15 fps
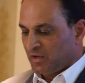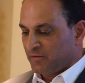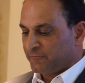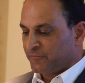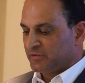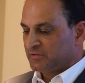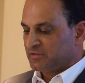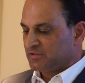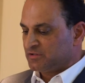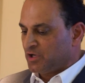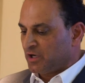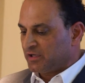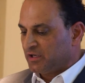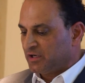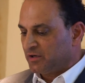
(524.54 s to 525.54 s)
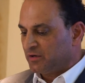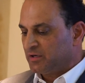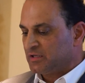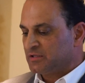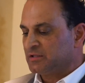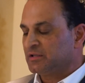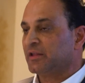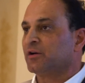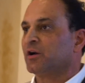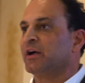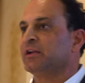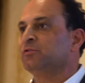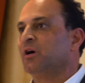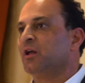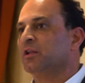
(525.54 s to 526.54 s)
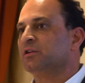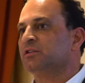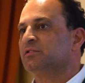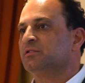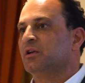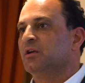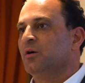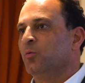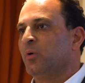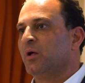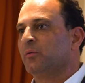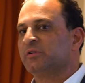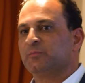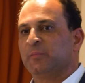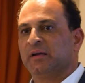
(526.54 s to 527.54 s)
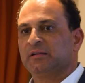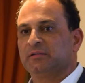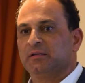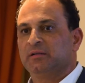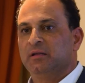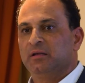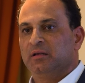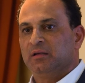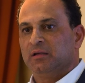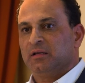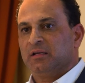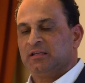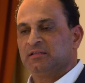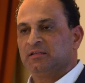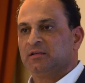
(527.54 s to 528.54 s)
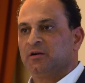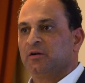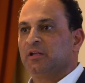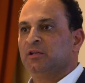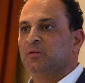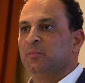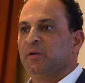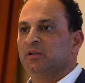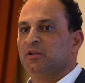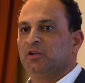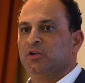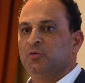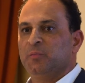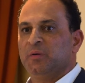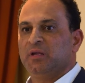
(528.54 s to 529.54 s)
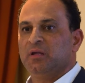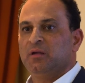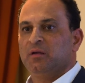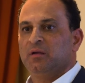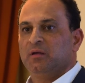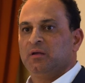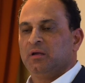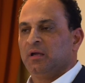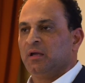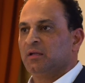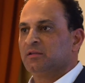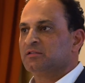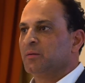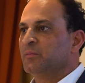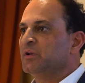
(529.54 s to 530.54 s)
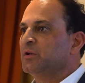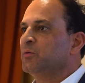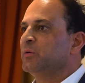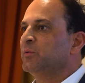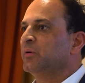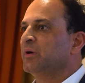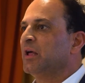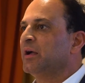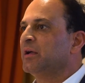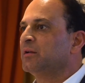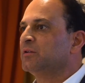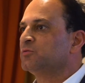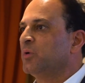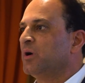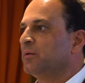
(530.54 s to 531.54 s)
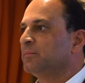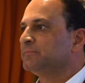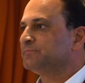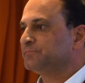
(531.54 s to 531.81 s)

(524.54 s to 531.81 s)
Fritz is not here. He's another hydrologist, well-respected. He's our independent QP and somebody who we rely on as well.